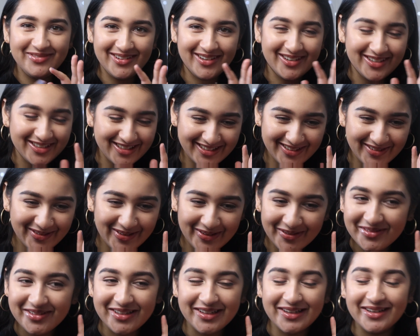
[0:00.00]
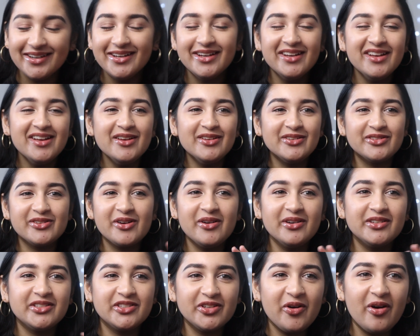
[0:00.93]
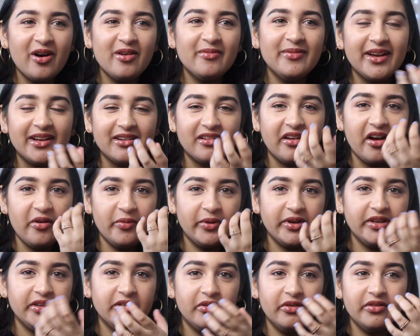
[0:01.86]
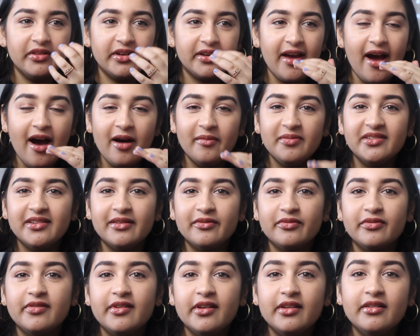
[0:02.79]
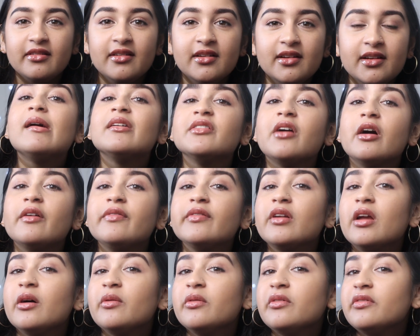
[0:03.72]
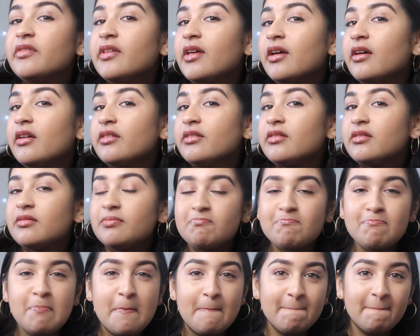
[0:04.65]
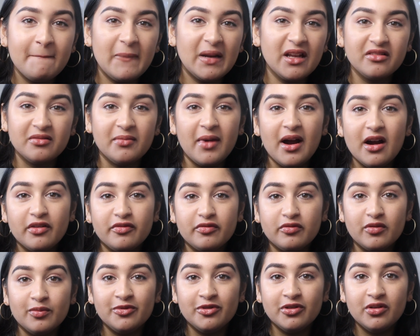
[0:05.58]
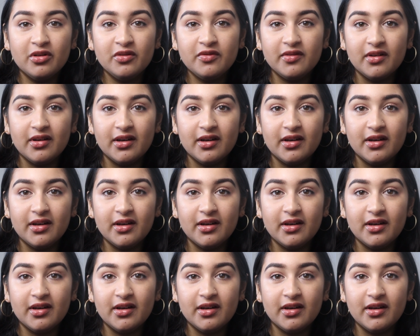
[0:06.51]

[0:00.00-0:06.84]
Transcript: I don't know what I'm saying. Do you know what I mean? Like where you got the gaps and everything. So I feel like with this, it doesn't matter if it rubs off.